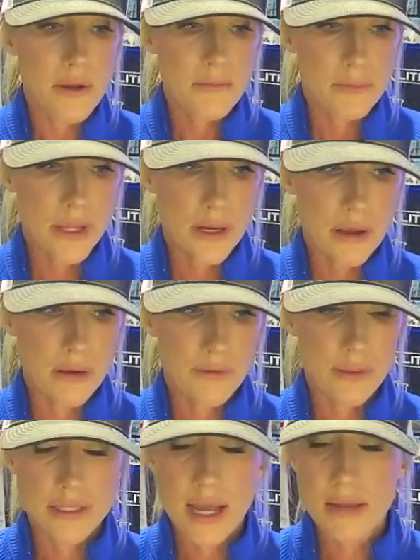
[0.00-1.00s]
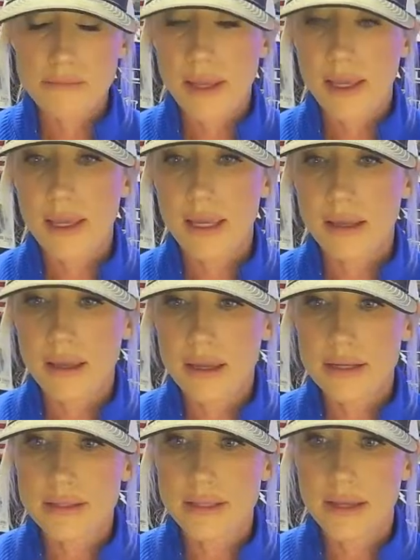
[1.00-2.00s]
for the time being,
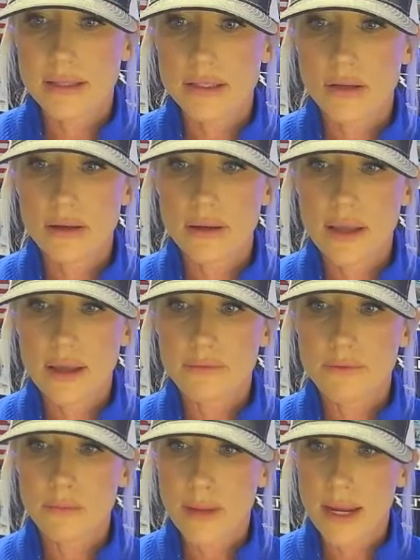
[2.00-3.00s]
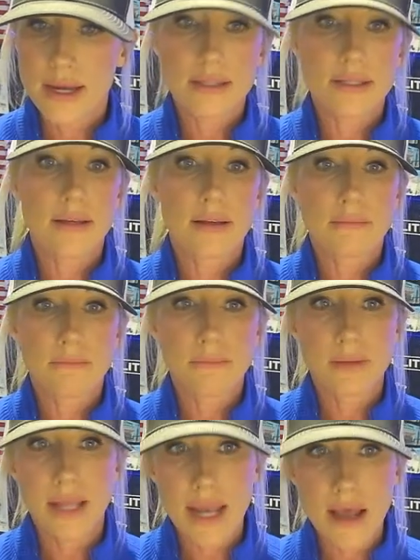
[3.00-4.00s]
it's good enough for me to
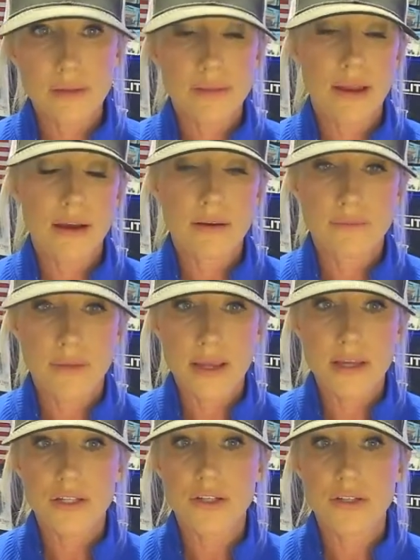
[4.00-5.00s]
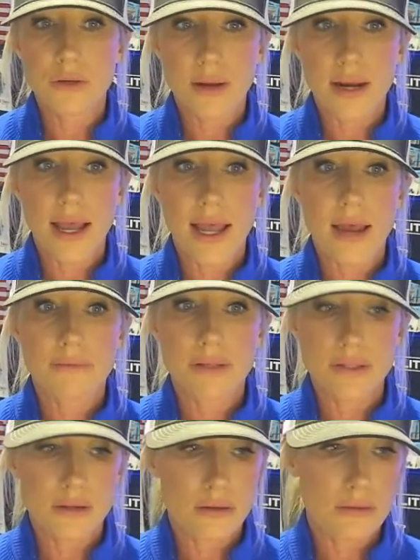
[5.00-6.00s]
get out there, fish, do what I have to
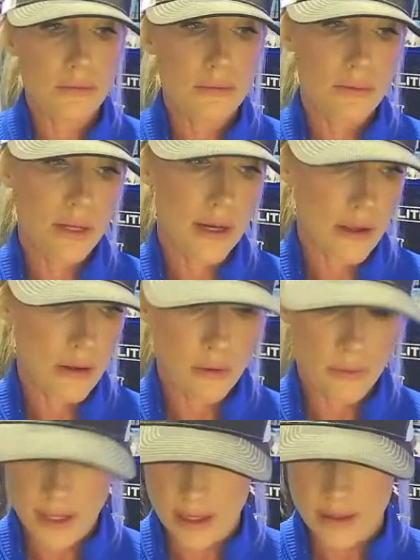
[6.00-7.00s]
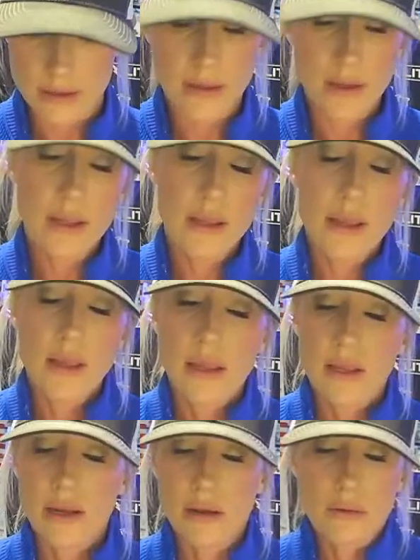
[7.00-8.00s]
do, and
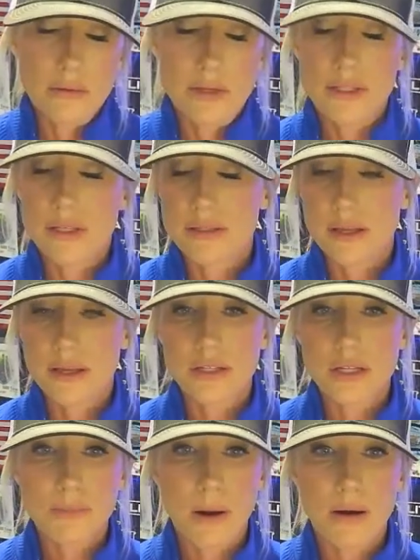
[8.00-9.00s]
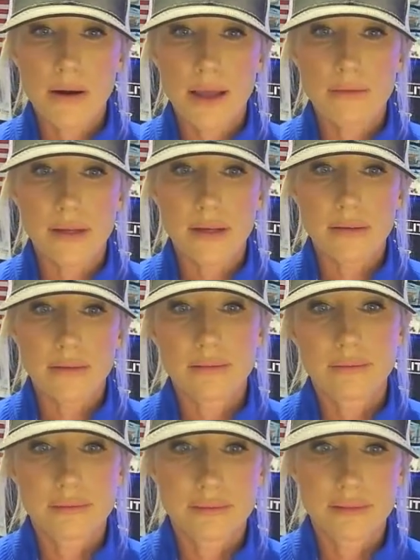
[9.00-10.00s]
it's just part of it.
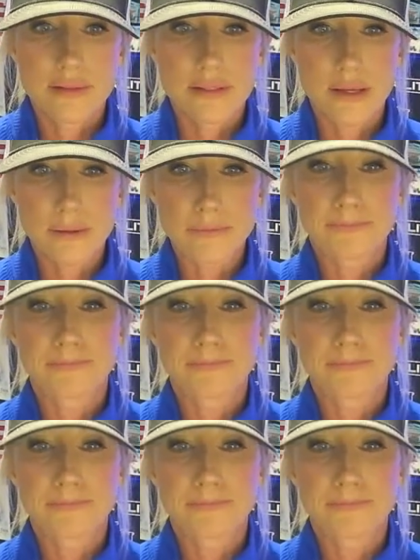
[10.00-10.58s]
So